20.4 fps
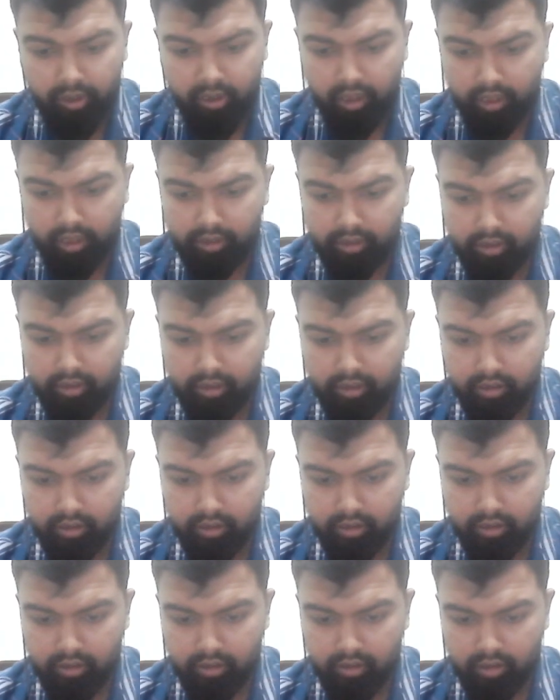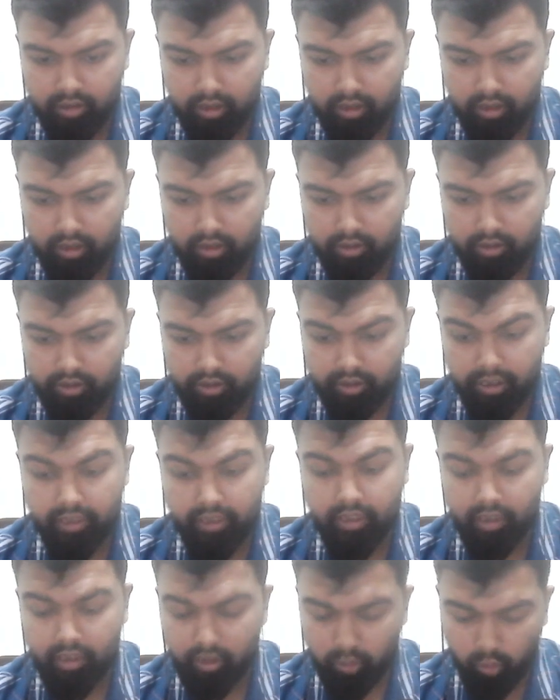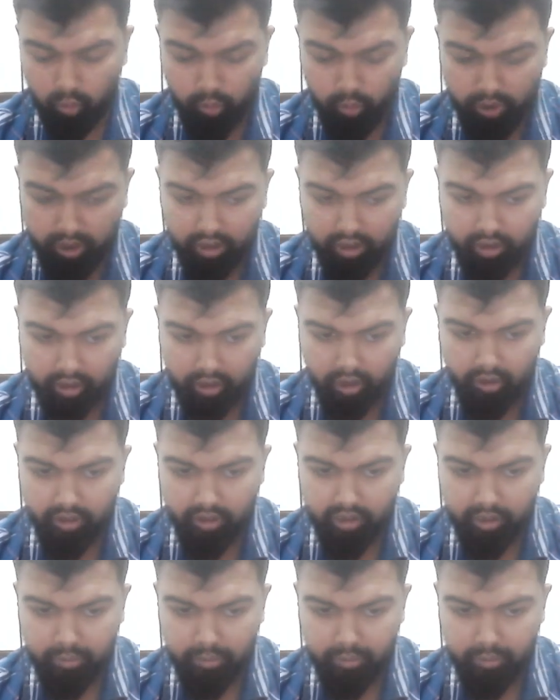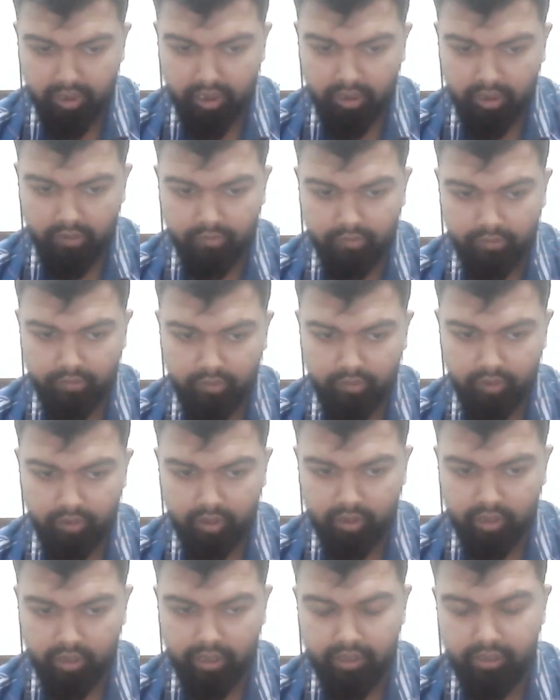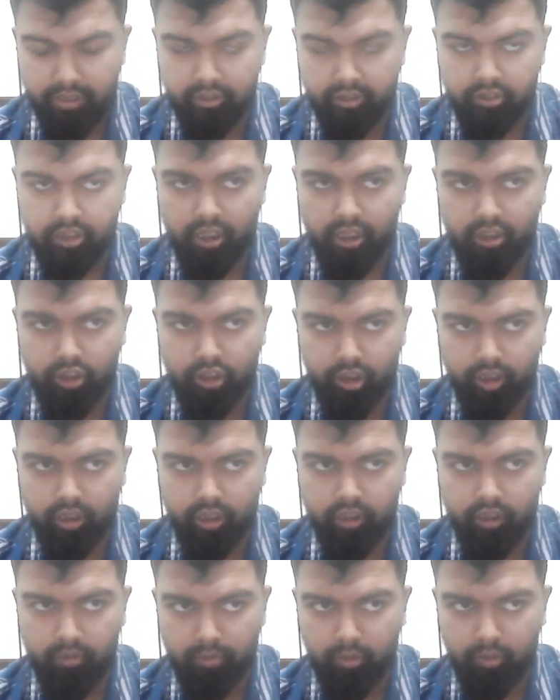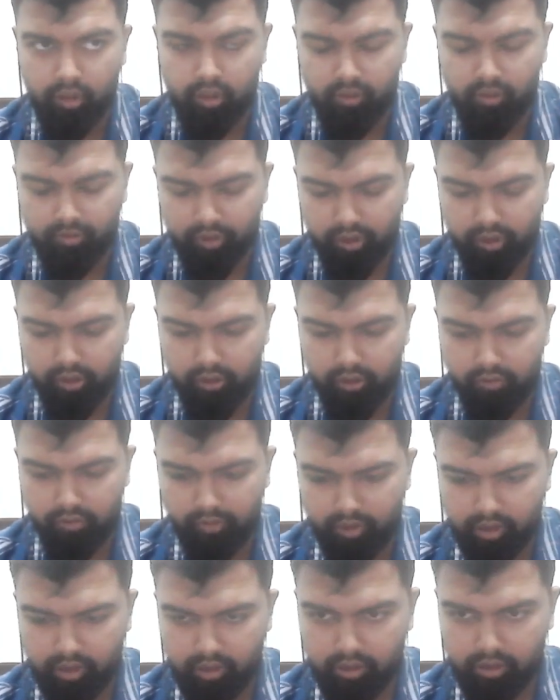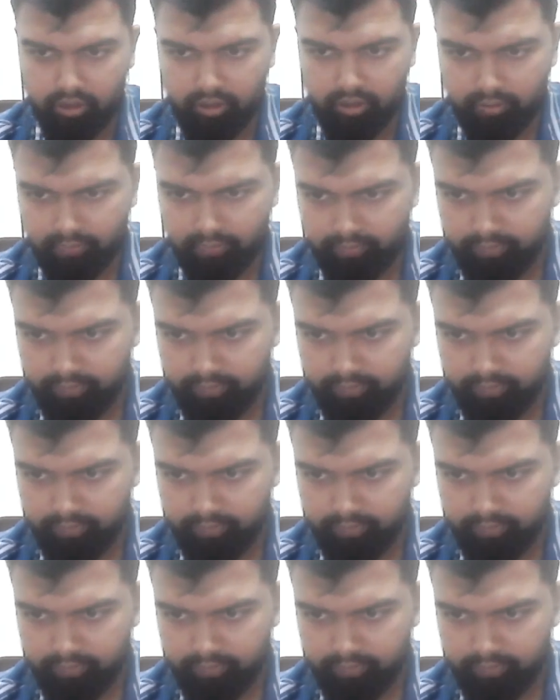let's say that we currently believe in the heliocentric model of the universe,